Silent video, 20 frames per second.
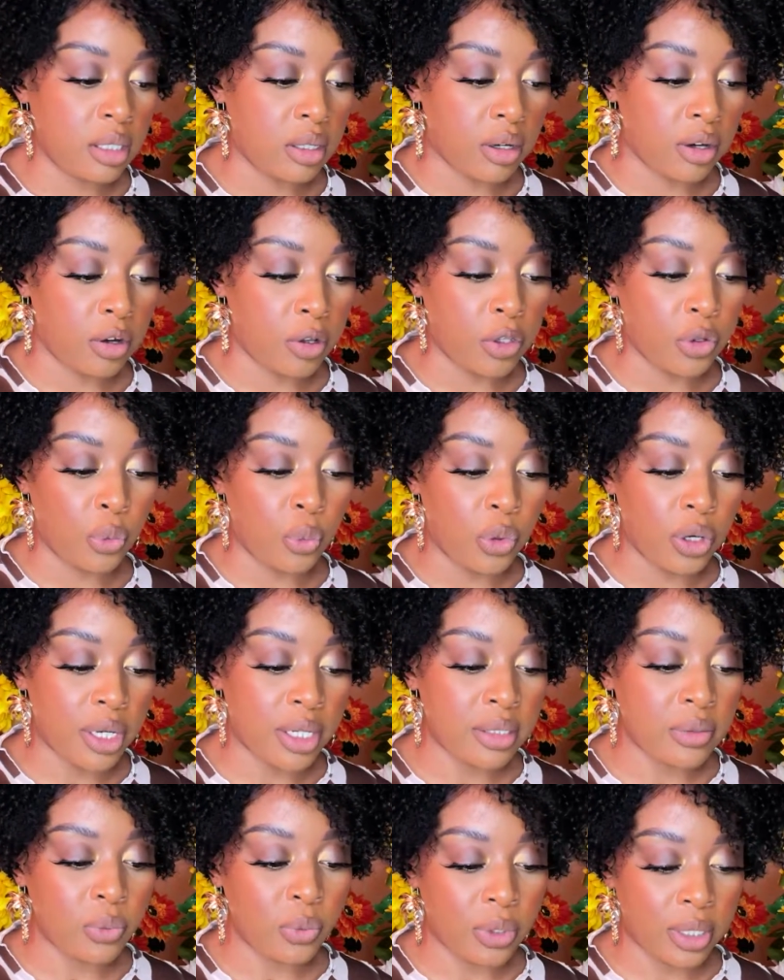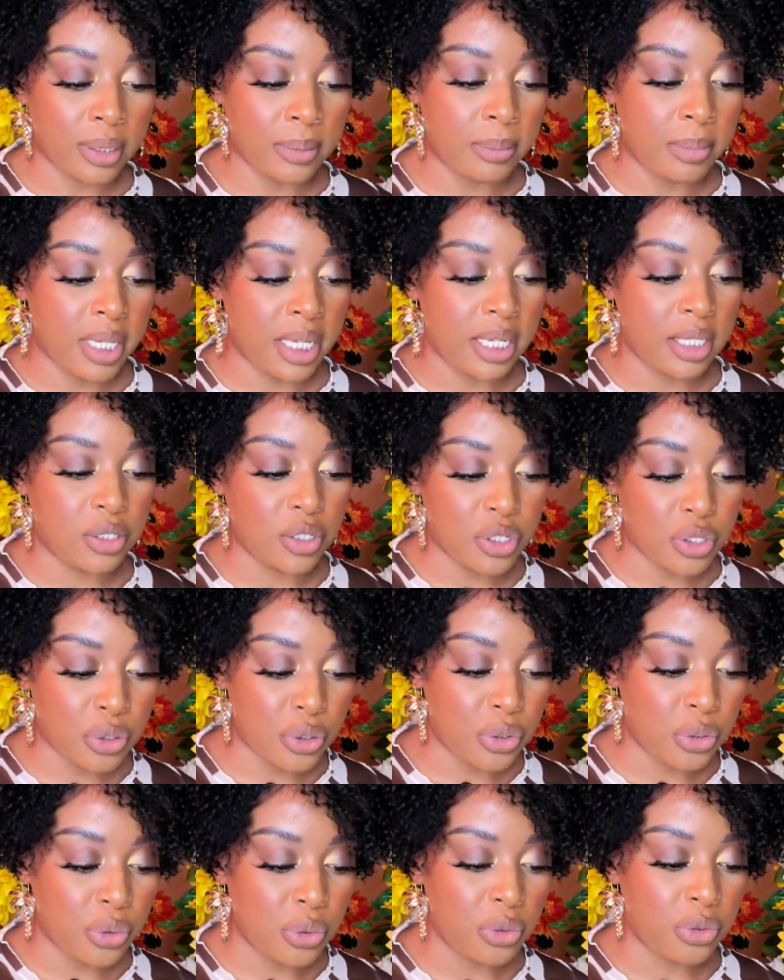The color 1, 1B,
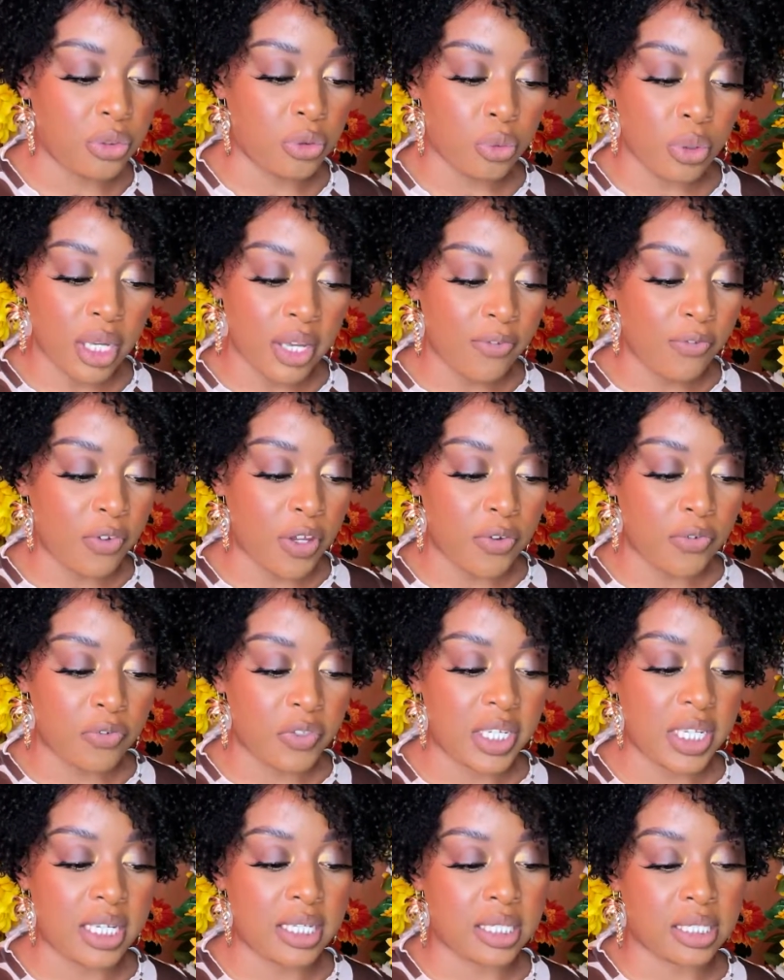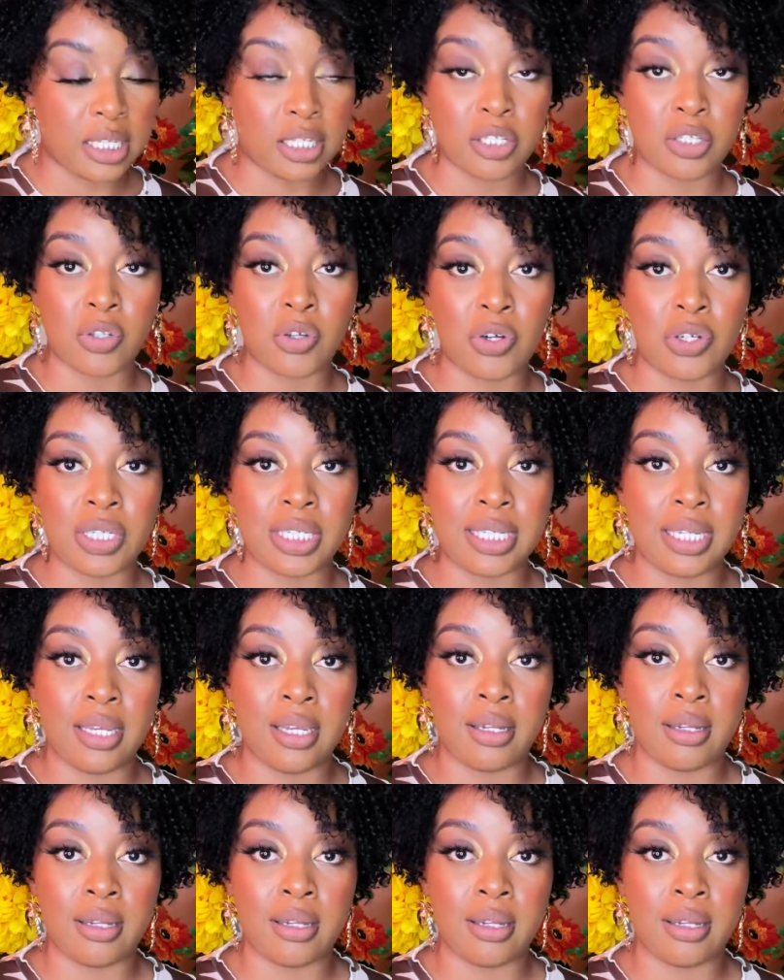2, 350, 613,